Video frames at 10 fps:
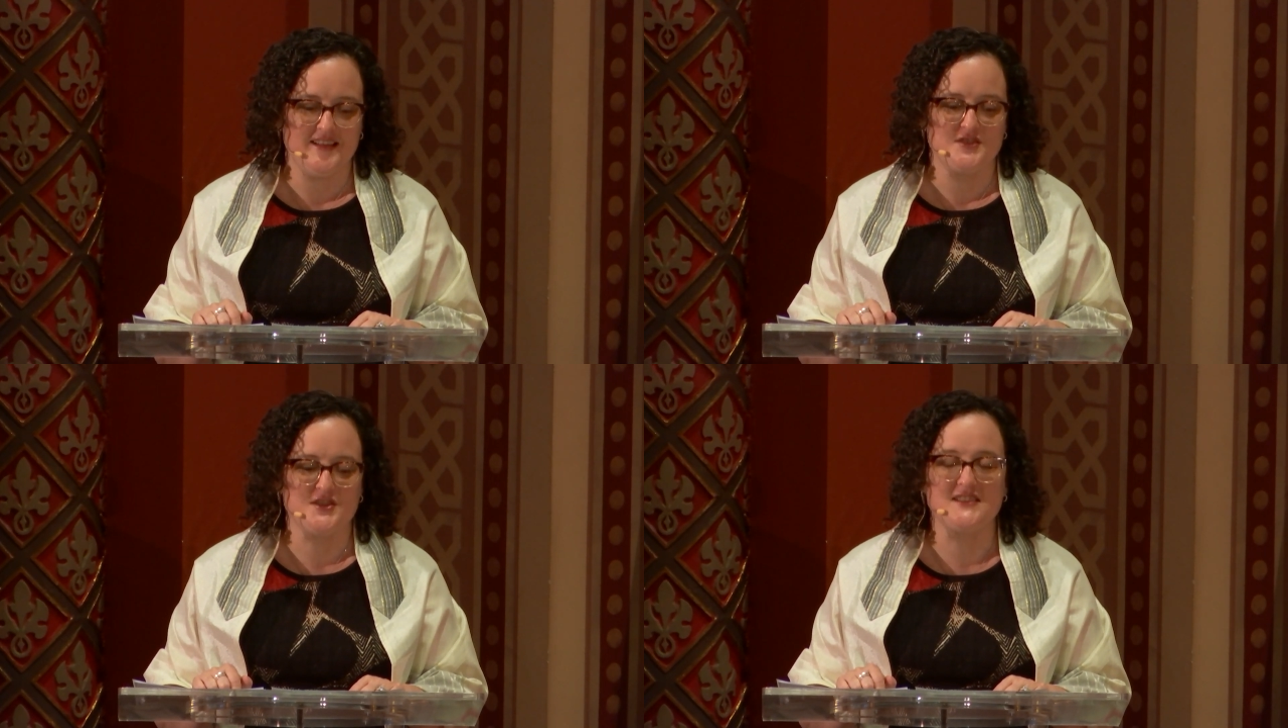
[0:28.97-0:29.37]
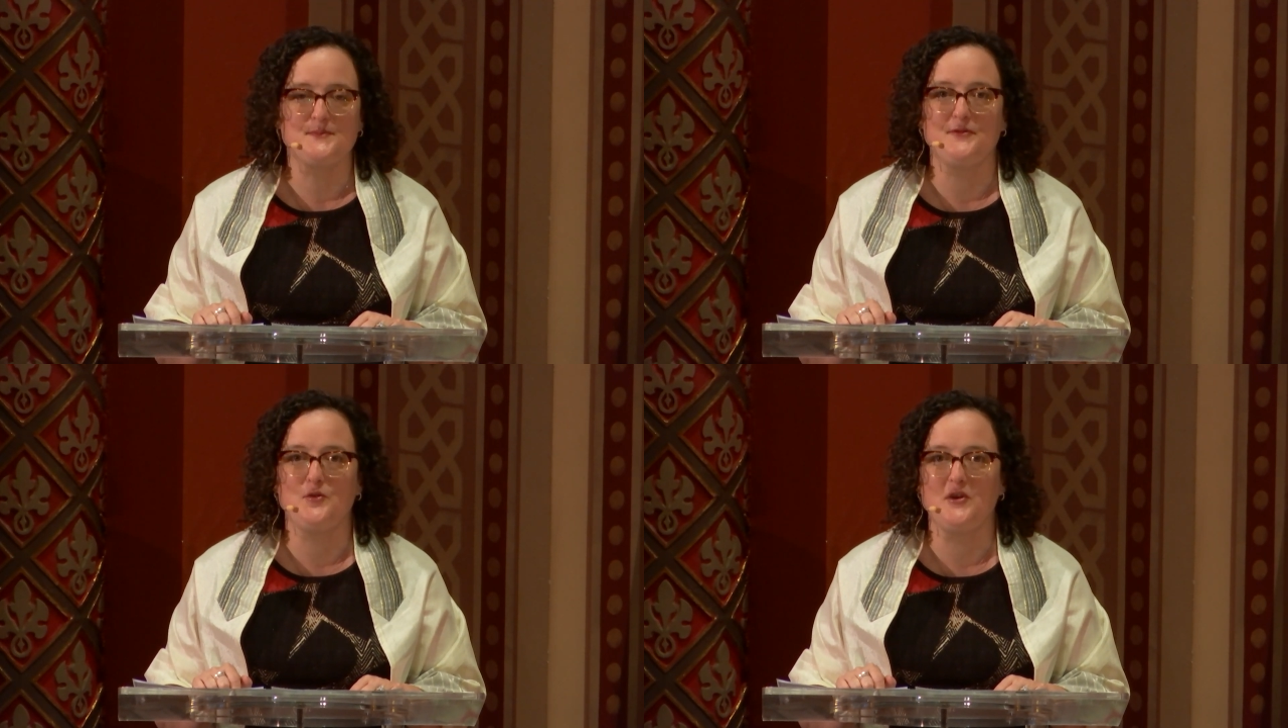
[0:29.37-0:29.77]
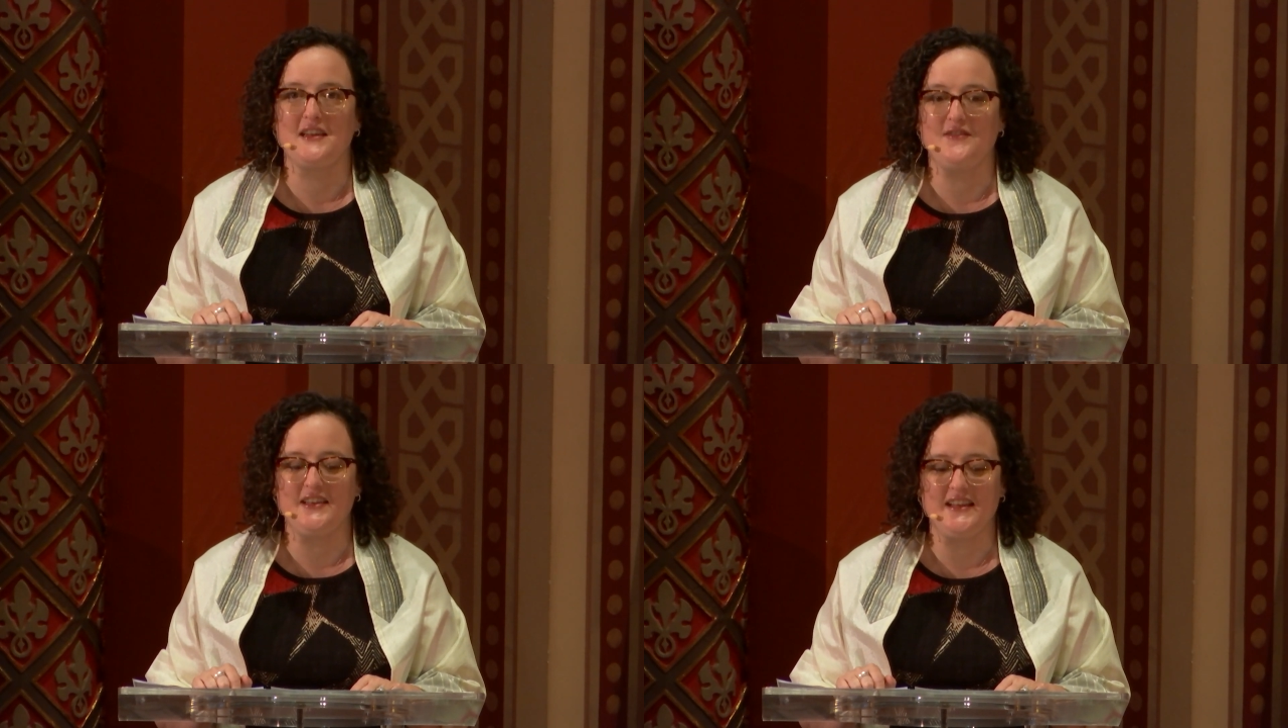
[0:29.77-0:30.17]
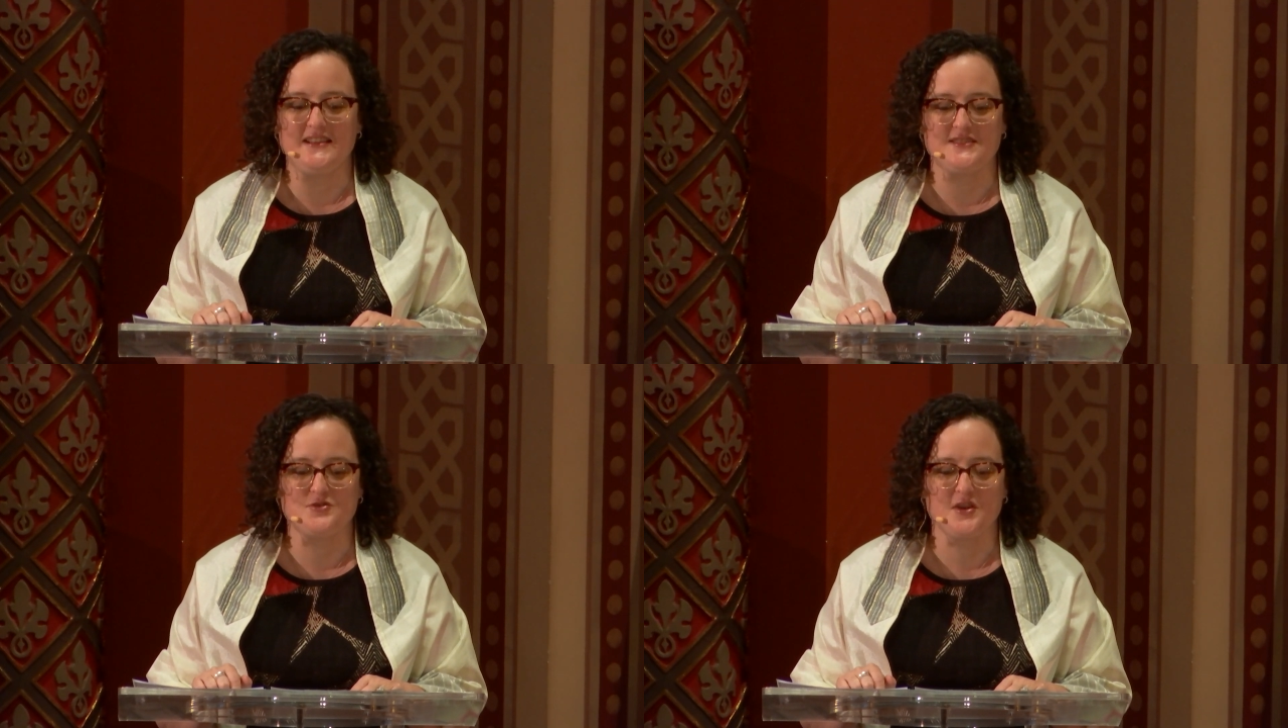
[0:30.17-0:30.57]
Just before giving
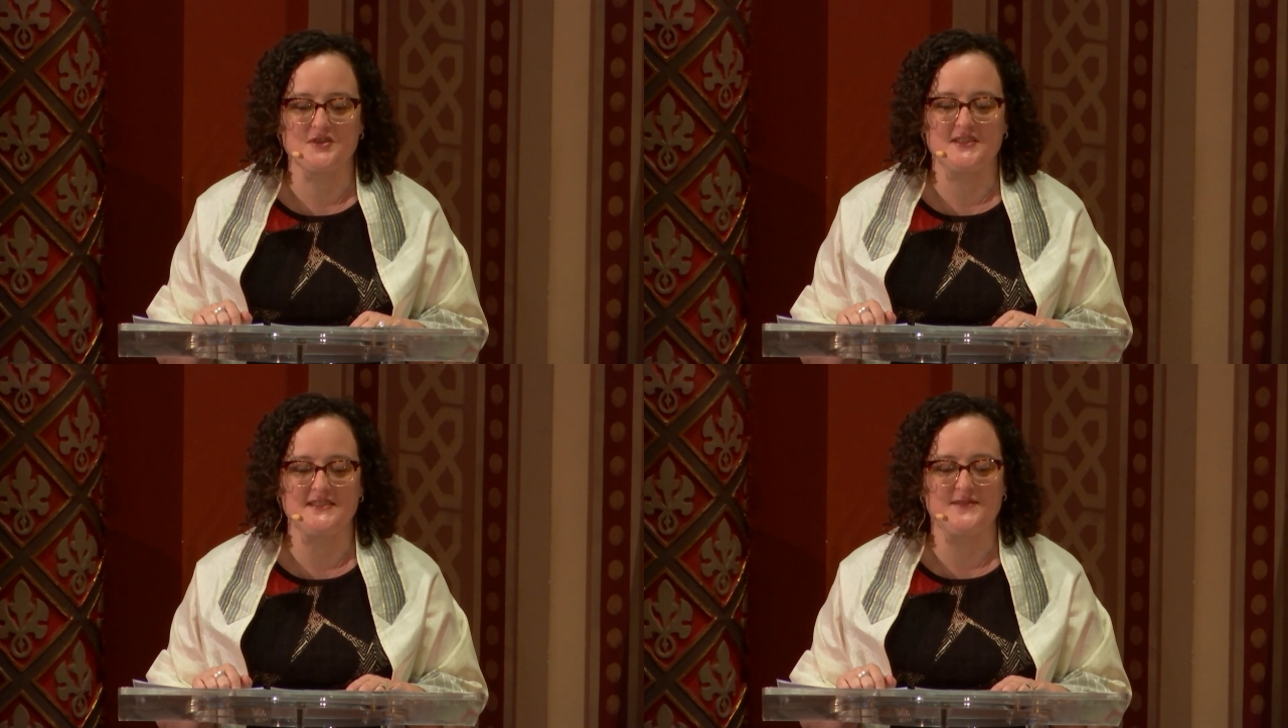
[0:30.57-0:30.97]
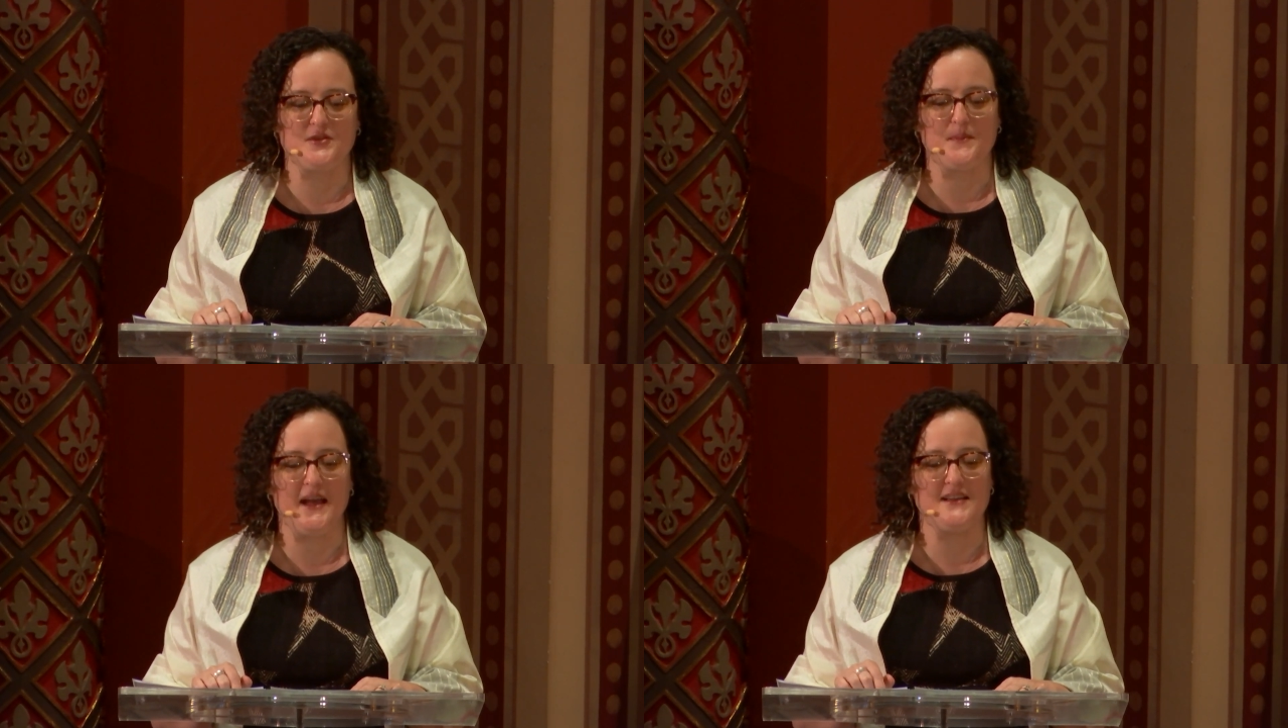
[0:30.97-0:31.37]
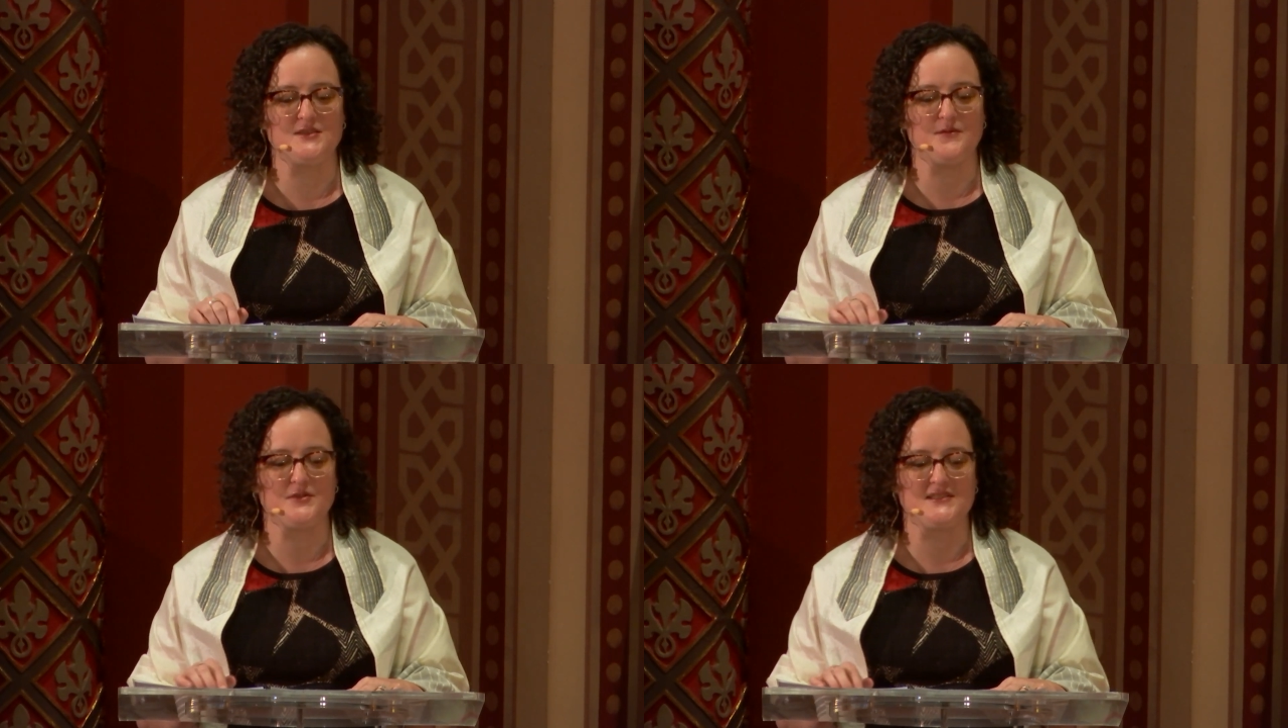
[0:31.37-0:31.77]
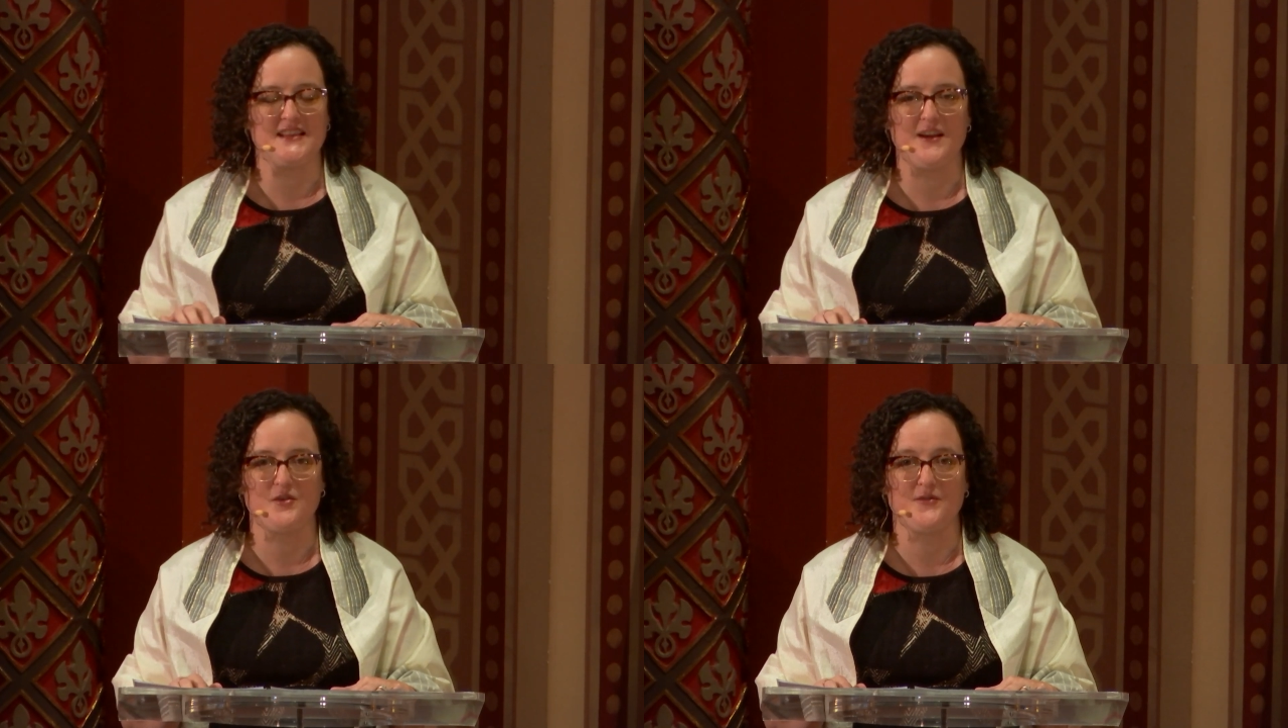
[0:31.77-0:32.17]
instructions for the Passover
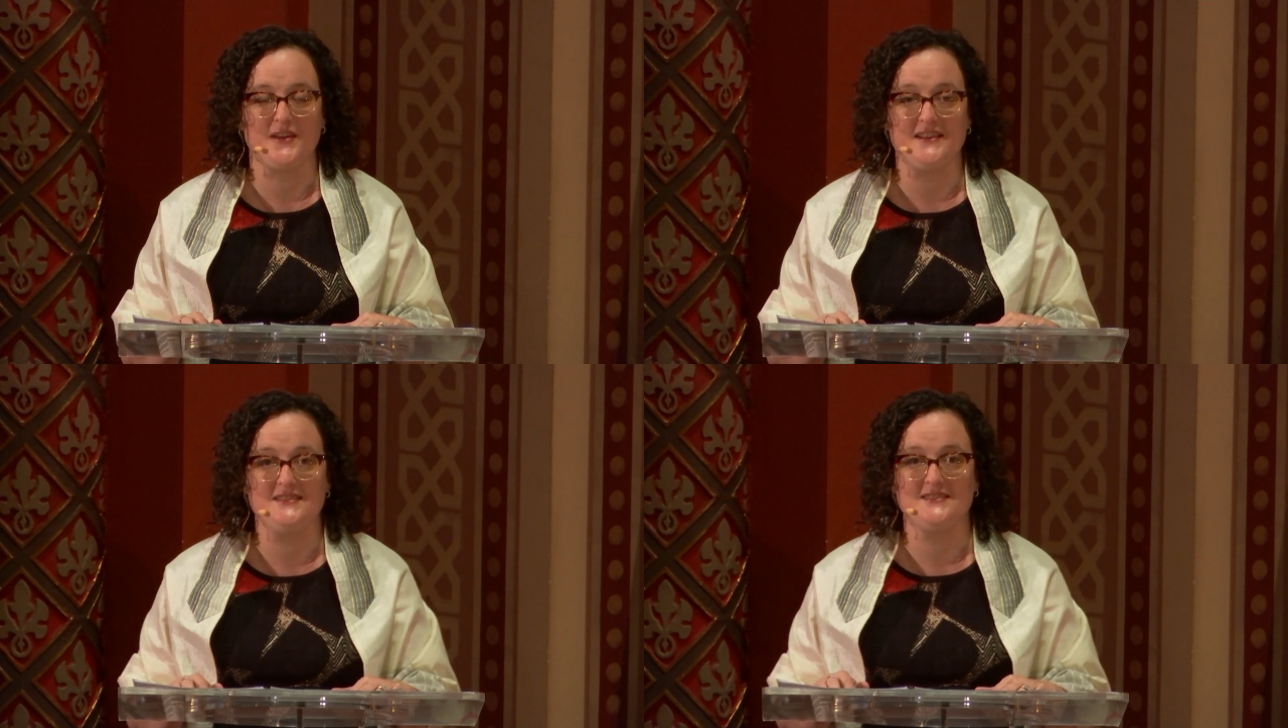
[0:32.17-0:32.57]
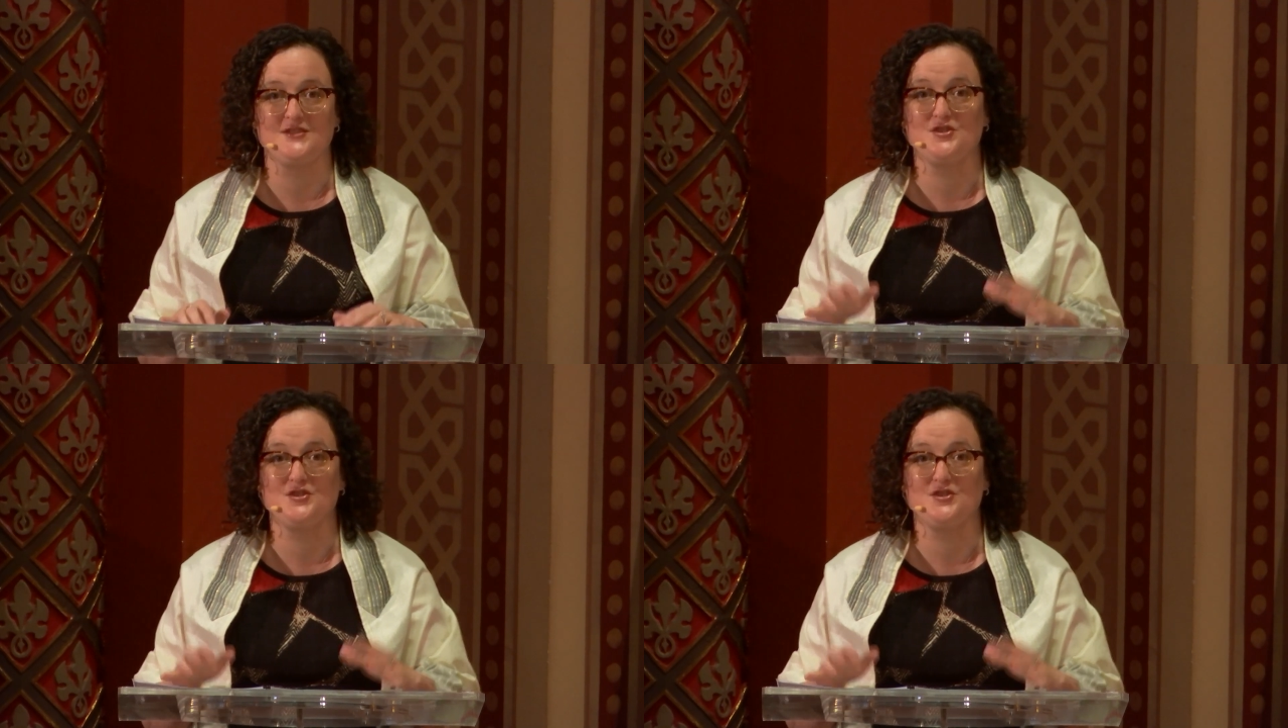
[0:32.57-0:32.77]
sacrifice,